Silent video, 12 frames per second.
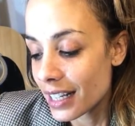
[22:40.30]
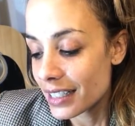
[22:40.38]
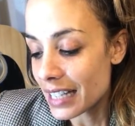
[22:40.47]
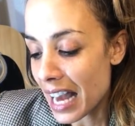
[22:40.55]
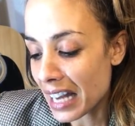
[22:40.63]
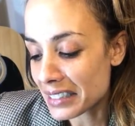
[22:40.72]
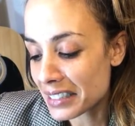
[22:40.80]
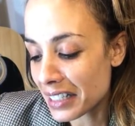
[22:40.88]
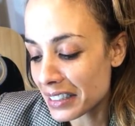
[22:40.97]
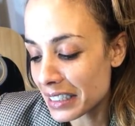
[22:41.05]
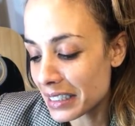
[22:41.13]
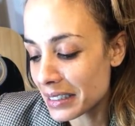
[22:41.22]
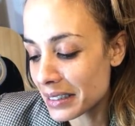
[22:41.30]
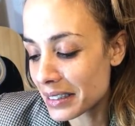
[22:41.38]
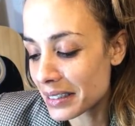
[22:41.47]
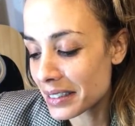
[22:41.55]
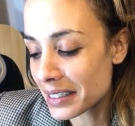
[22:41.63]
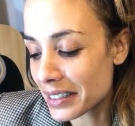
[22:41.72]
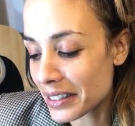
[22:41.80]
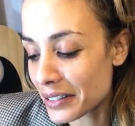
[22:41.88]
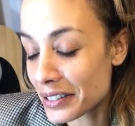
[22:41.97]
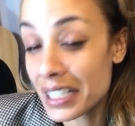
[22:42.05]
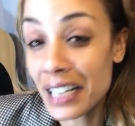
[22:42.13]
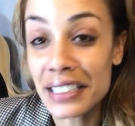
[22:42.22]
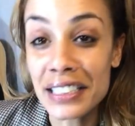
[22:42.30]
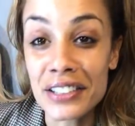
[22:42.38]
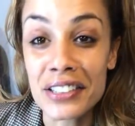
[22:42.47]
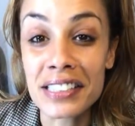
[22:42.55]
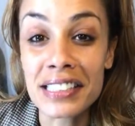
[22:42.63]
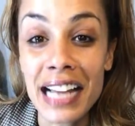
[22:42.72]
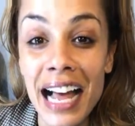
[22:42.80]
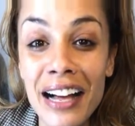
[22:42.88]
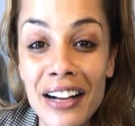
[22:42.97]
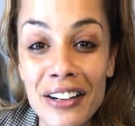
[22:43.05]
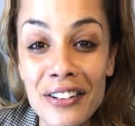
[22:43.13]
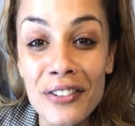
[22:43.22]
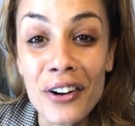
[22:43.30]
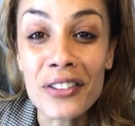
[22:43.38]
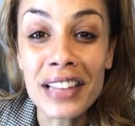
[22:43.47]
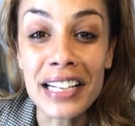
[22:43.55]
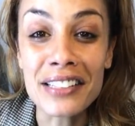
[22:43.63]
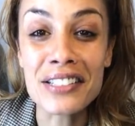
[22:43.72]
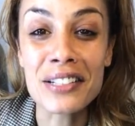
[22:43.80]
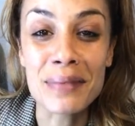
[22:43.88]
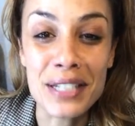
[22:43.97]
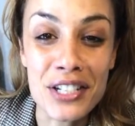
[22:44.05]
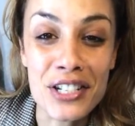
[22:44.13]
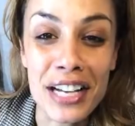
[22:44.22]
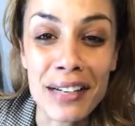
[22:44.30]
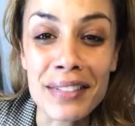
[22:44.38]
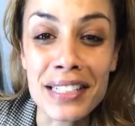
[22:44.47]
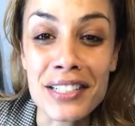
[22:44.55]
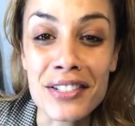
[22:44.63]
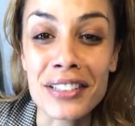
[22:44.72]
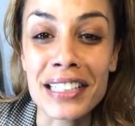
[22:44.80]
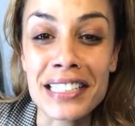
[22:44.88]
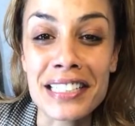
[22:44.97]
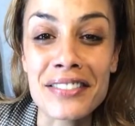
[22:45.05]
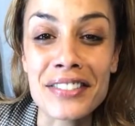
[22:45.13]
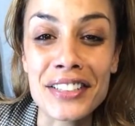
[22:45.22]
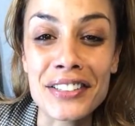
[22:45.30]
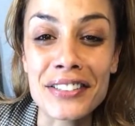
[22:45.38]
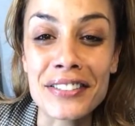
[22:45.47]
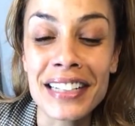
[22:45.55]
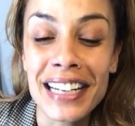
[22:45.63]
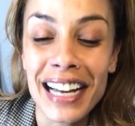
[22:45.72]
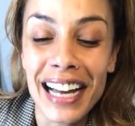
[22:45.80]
yeah, telling yourself, oh, thank you so much, Jem. That's so nice of you.